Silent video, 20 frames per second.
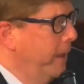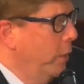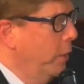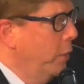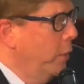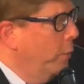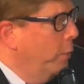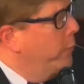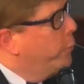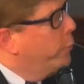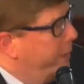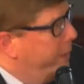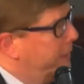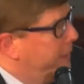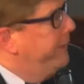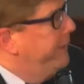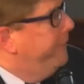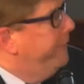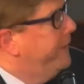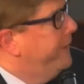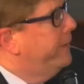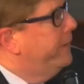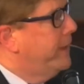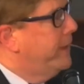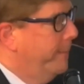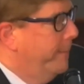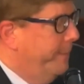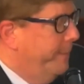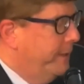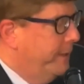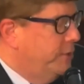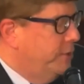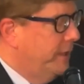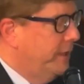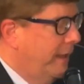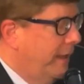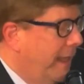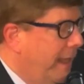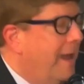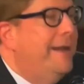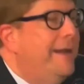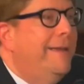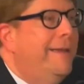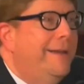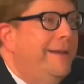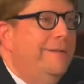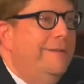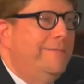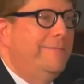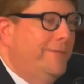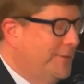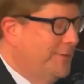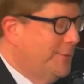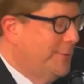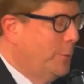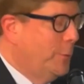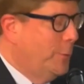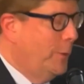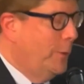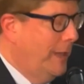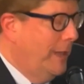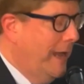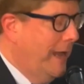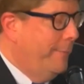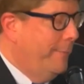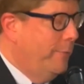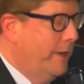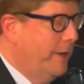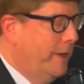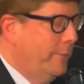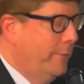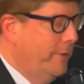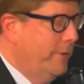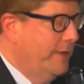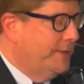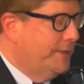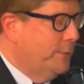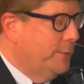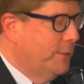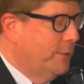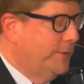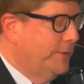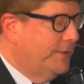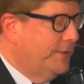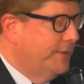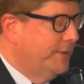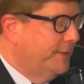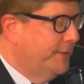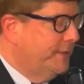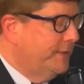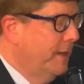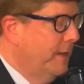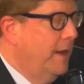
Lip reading: We really feel that a budget line item for school library resources